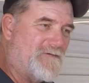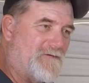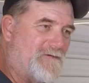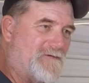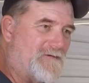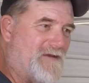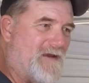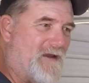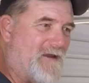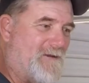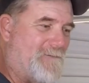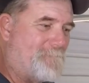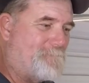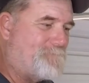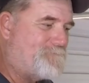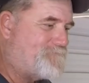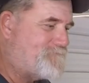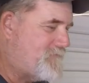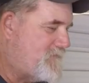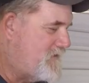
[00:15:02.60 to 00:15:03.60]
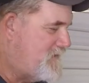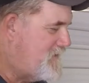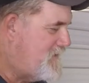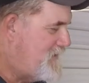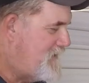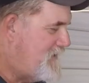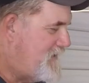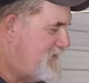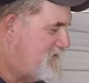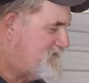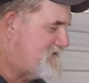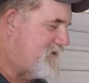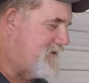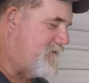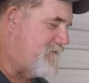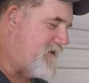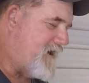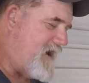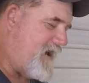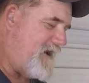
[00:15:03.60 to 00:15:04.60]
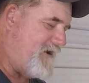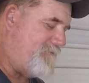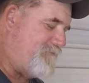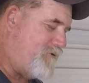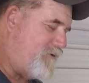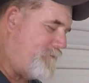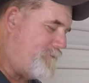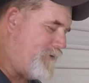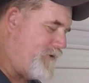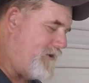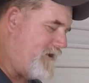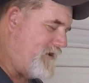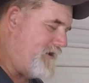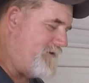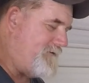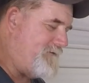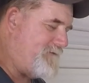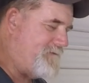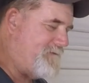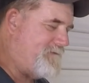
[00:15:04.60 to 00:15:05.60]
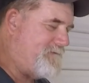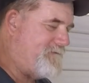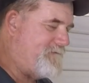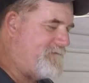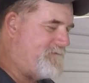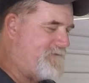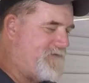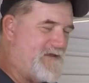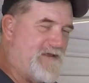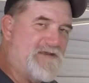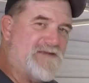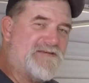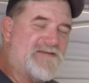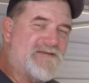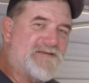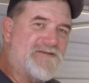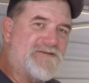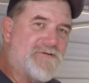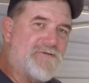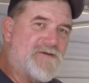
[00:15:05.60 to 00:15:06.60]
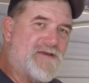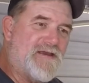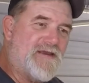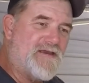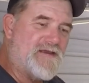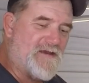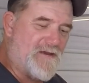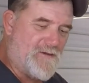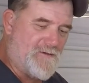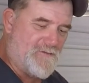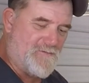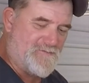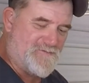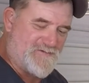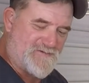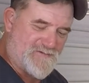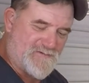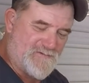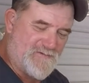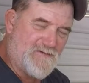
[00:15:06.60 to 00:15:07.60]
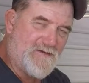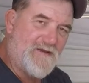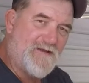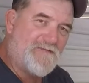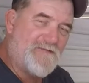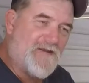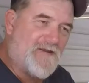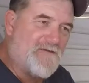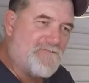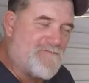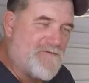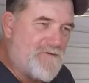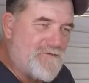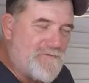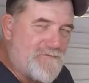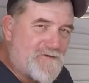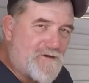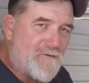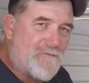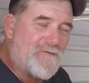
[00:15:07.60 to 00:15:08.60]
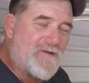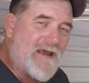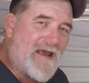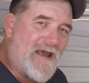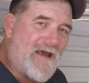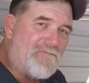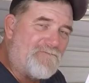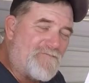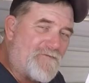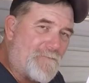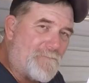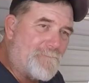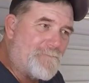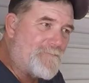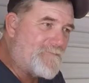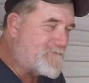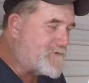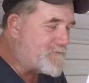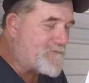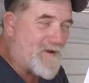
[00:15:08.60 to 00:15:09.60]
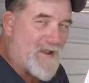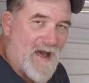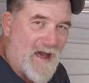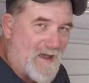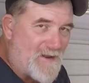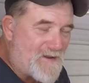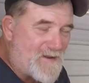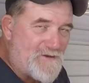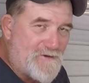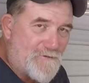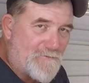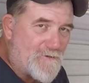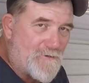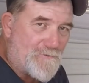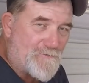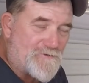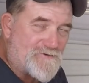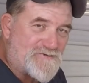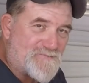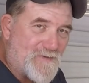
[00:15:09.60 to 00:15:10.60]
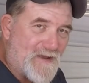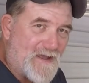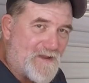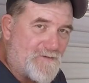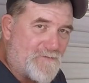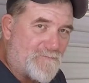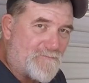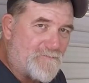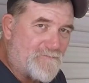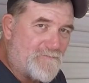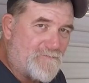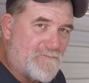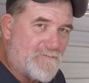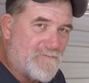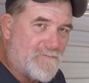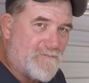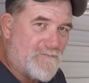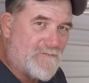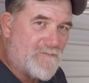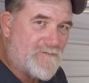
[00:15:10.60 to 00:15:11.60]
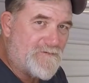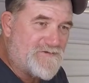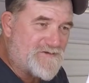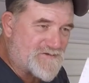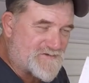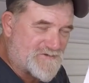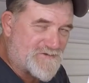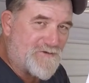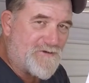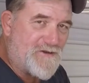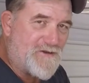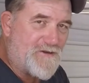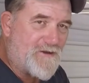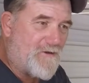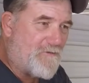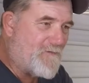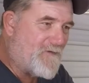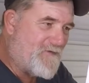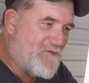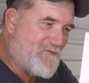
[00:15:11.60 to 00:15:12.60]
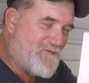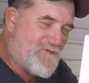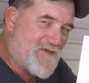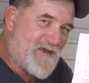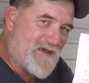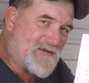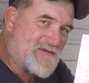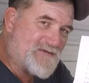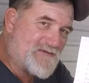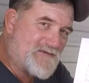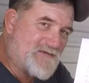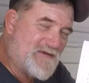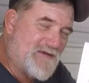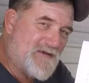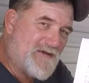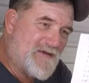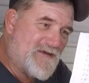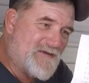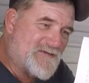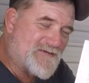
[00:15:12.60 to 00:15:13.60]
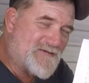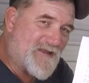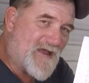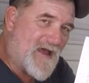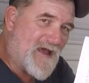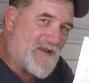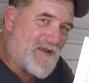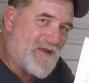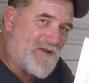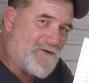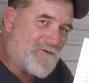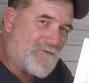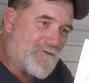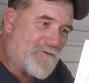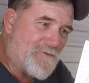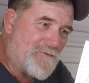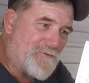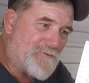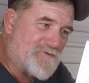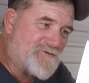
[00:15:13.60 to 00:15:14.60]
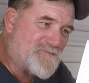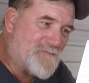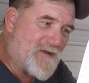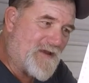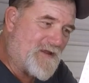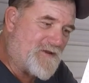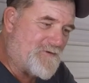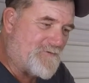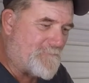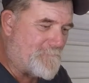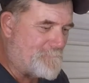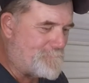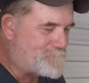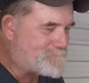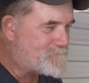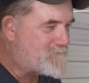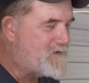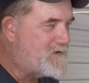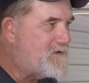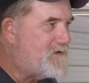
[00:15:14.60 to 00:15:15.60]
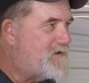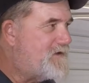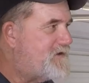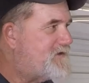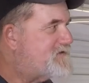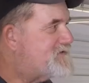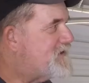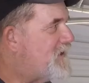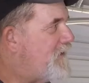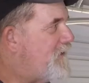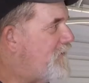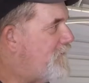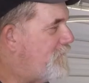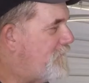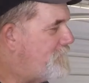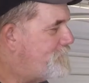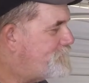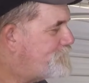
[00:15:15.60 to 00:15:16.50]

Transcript: okay? So I will put these Suzuki codes that if you don't have them, they're not in your owner's manual. Just so you know, this is not in your owner's manual. So